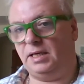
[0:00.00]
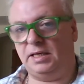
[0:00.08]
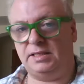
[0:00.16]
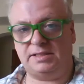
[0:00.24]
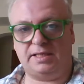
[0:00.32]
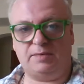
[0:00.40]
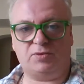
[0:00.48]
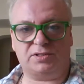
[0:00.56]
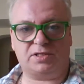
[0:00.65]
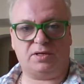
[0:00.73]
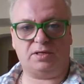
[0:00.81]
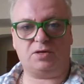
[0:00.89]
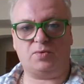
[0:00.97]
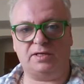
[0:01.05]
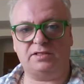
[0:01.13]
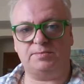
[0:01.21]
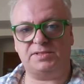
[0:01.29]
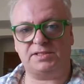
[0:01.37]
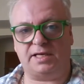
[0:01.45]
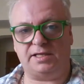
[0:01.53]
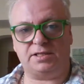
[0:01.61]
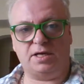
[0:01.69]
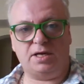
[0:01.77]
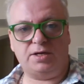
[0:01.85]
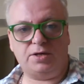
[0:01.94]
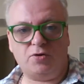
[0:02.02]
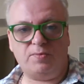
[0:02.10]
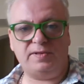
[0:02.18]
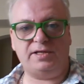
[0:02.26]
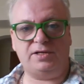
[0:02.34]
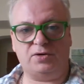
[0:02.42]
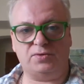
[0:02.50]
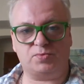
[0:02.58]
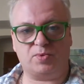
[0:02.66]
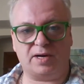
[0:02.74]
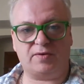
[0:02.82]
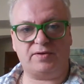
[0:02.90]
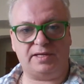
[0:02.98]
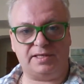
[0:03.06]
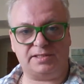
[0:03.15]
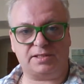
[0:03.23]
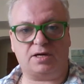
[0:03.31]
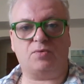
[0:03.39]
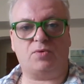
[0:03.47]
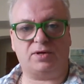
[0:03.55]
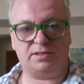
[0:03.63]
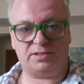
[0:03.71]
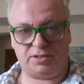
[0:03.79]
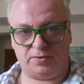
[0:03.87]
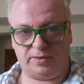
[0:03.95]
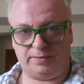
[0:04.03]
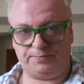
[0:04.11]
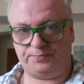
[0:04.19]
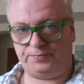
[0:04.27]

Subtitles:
is in what's called a quantum state. Nobody knows where it is or what it's doing.